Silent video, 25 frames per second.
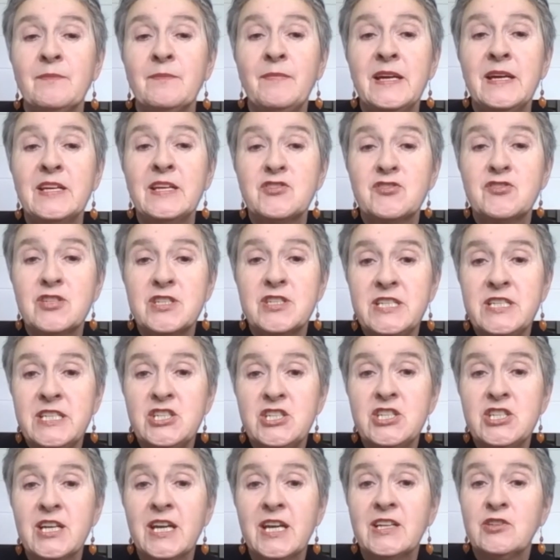make
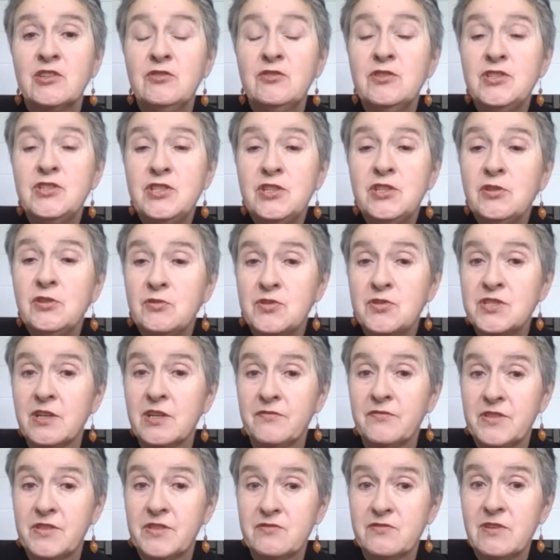strategic and good use
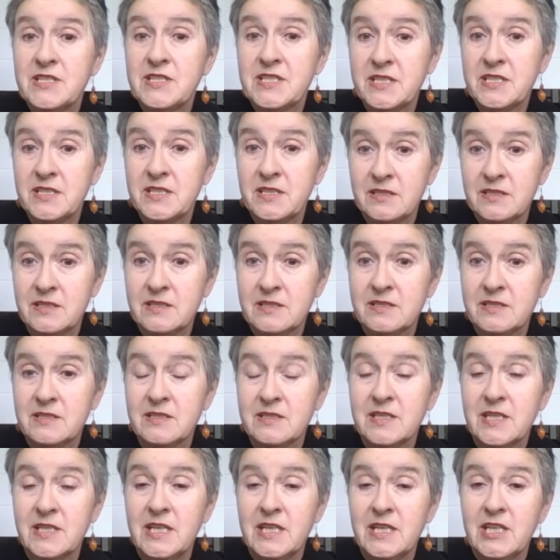of this
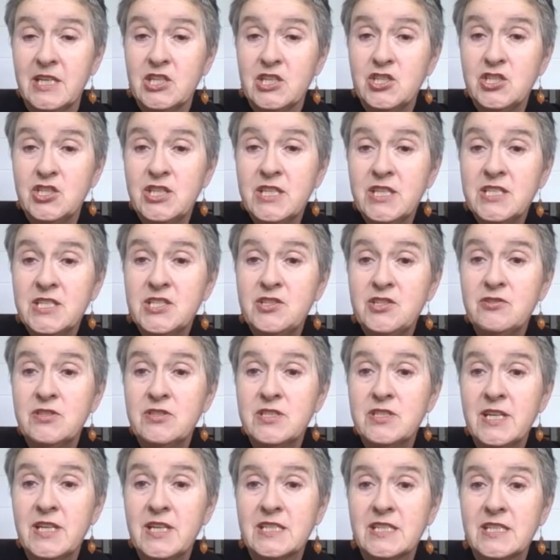resonance. Shi'i
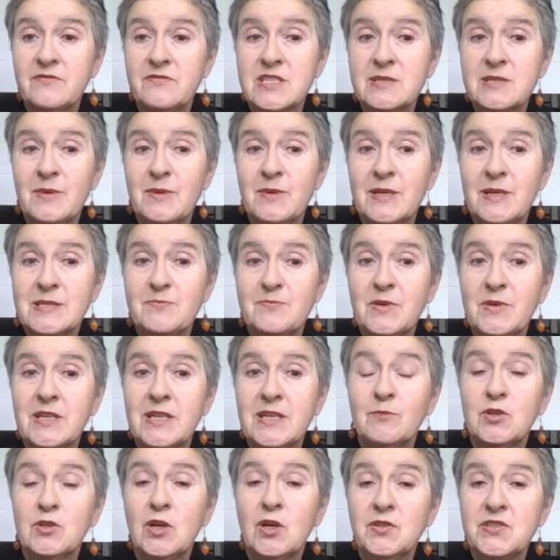student activism has
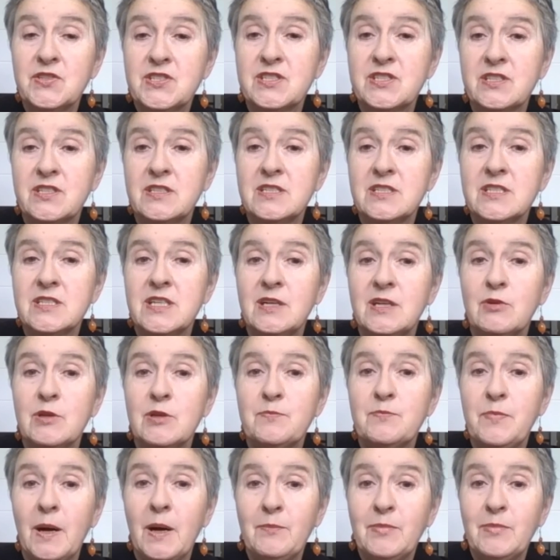become consonant
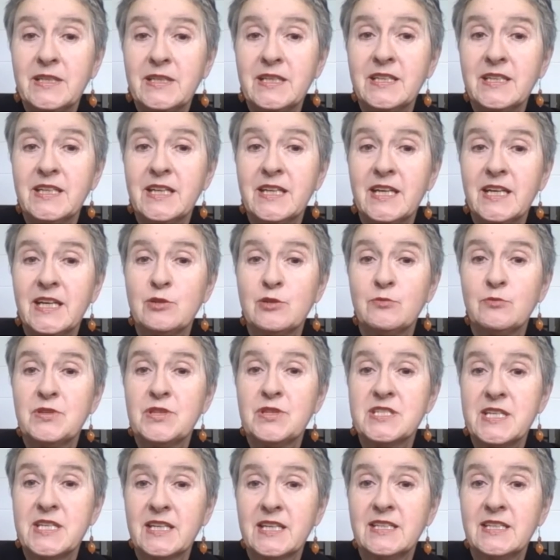with public engagement with
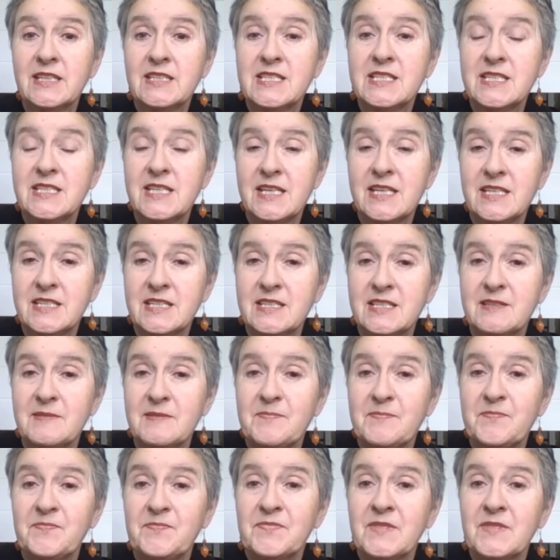the secular state.
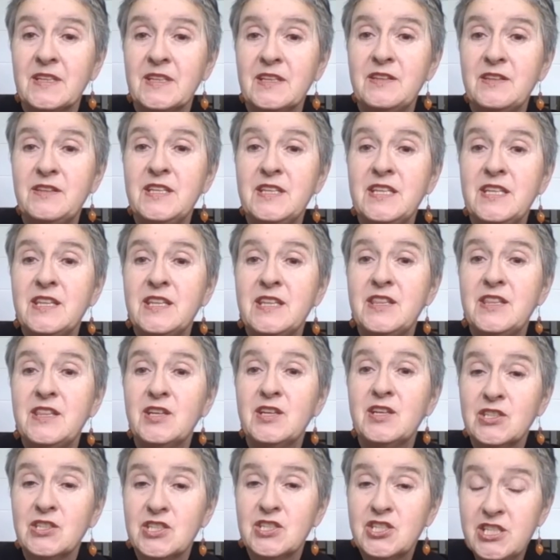
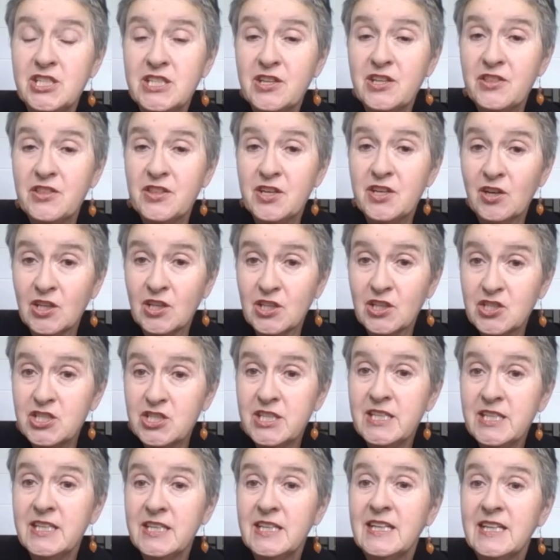Shi'i
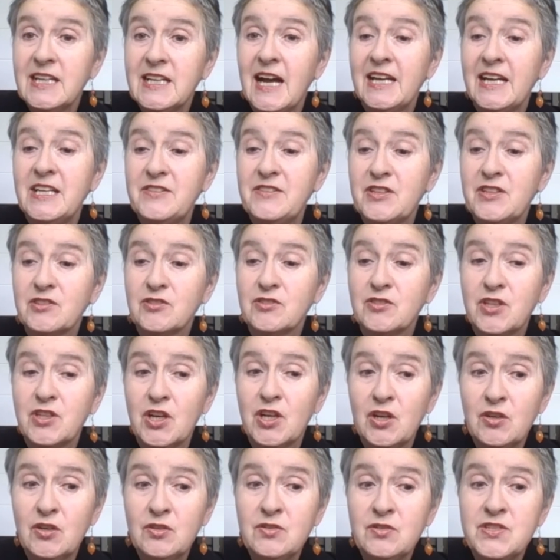theology and ethical
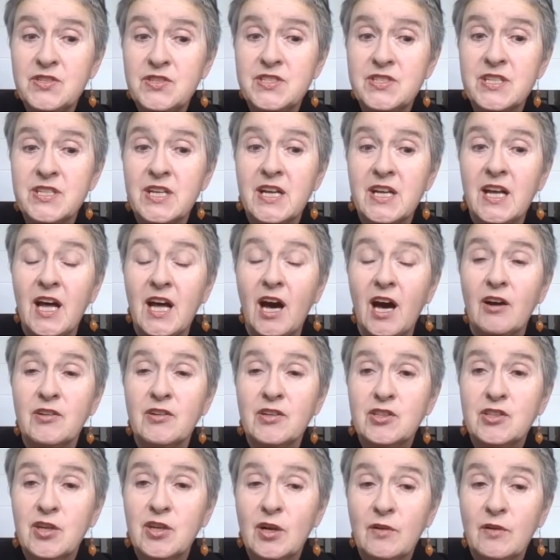codes are
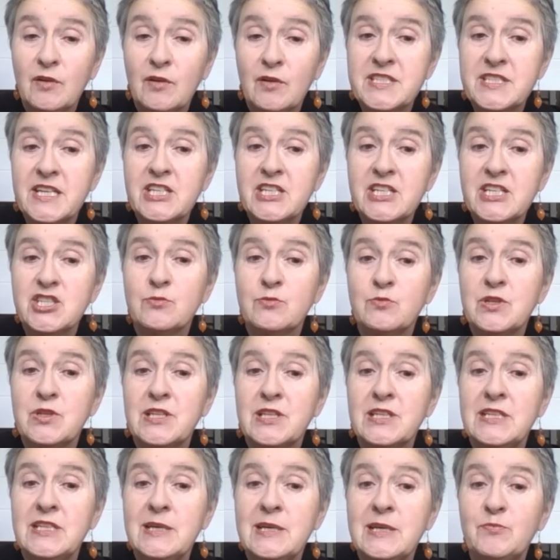in conversation with
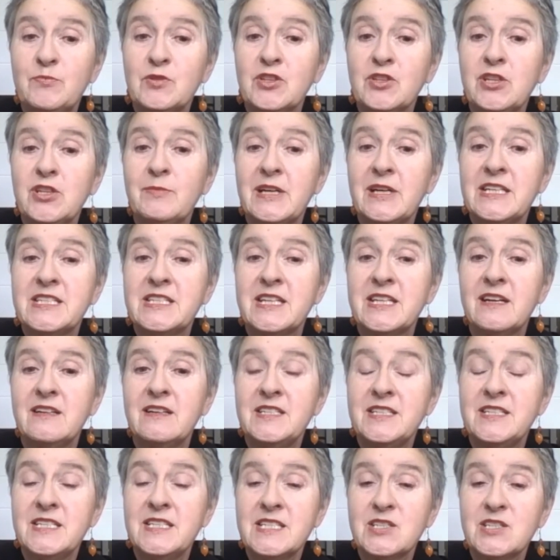liberal
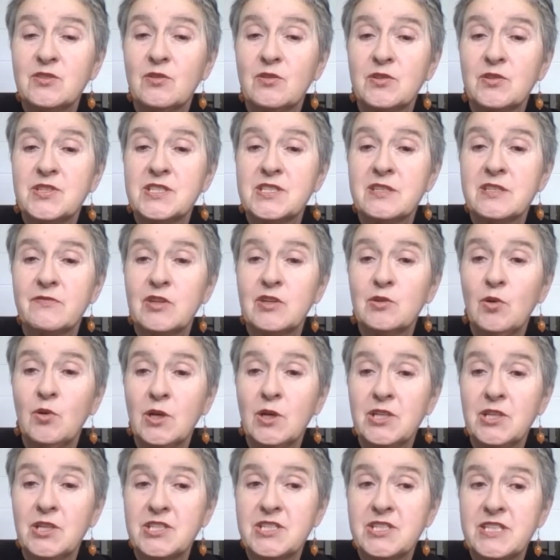humanitarian discourses of
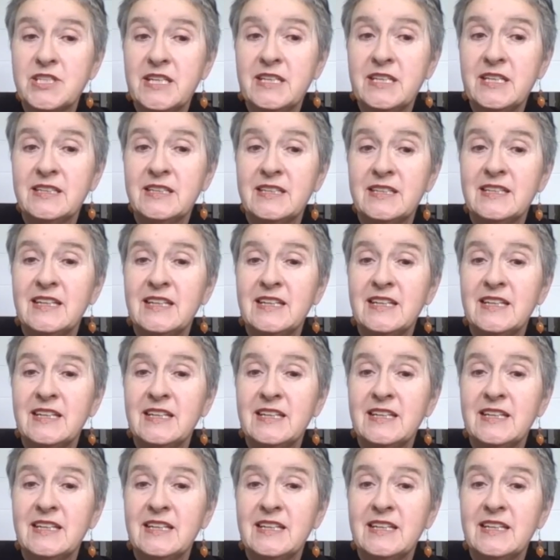equality